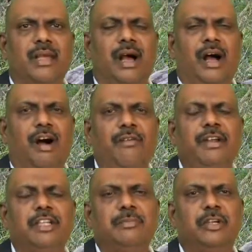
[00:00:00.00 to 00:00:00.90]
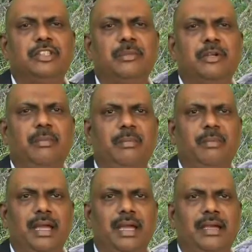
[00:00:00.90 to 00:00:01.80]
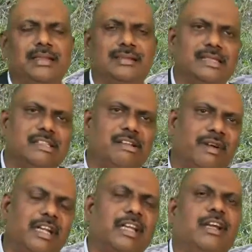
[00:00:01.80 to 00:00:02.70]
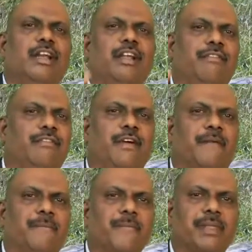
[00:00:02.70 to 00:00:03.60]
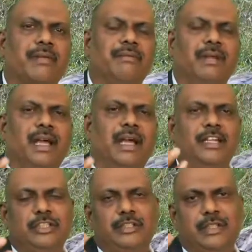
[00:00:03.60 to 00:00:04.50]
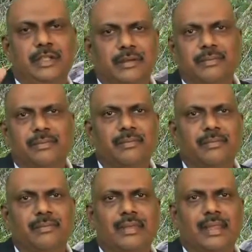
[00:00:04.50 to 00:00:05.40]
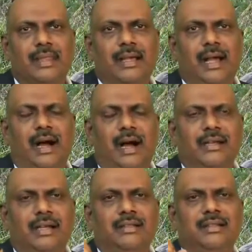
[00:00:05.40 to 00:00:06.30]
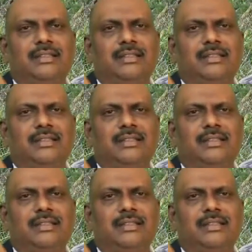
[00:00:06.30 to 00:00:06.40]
How it is possible to make such a vertical lift when air is thin? And under this